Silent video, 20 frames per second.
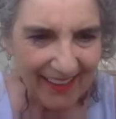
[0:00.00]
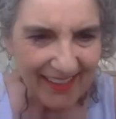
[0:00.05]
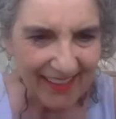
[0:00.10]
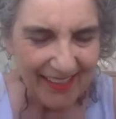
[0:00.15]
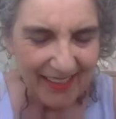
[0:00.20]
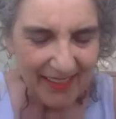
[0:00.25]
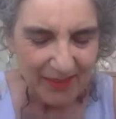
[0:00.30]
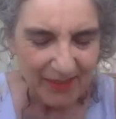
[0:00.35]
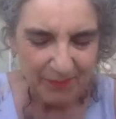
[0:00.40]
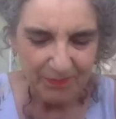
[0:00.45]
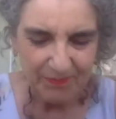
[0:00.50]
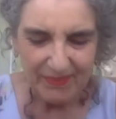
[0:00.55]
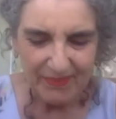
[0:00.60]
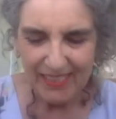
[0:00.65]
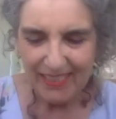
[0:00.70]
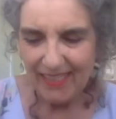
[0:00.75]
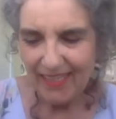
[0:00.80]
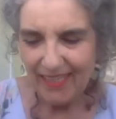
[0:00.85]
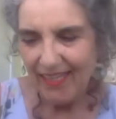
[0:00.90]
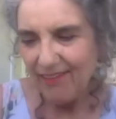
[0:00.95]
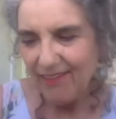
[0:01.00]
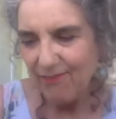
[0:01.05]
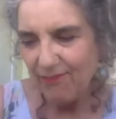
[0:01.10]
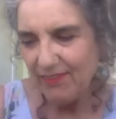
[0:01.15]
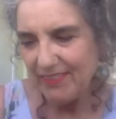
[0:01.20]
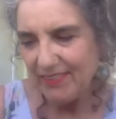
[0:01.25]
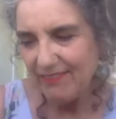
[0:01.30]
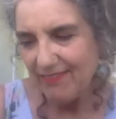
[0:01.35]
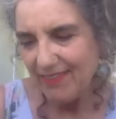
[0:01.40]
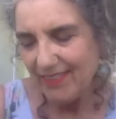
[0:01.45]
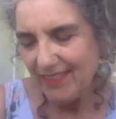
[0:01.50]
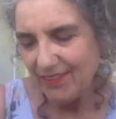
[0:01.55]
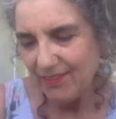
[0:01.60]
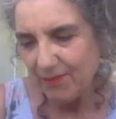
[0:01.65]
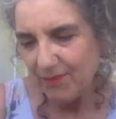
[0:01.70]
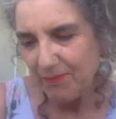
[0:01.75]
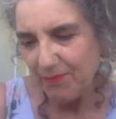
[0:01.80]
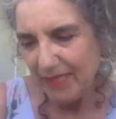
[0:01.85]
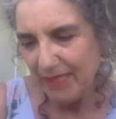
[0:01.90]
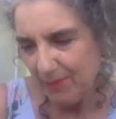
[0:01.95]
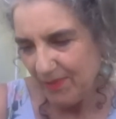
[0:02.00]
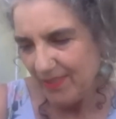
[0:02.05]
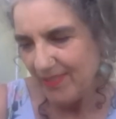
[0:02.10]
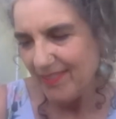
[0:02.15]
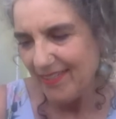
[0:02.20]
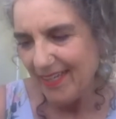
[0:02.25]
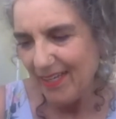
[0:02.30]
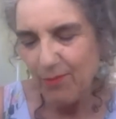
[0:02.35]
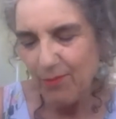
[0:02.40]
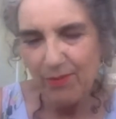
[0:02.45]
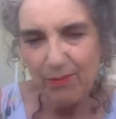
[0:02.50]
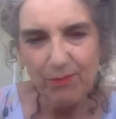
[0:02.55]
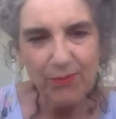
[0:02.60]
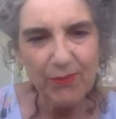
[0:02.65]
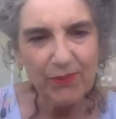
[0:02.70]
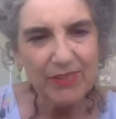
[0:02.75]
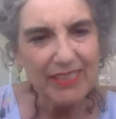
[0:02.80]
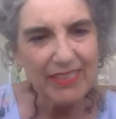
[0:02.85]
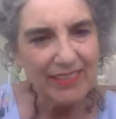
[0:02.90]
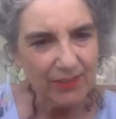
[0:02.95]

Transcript: um, of one of the babies that had been born.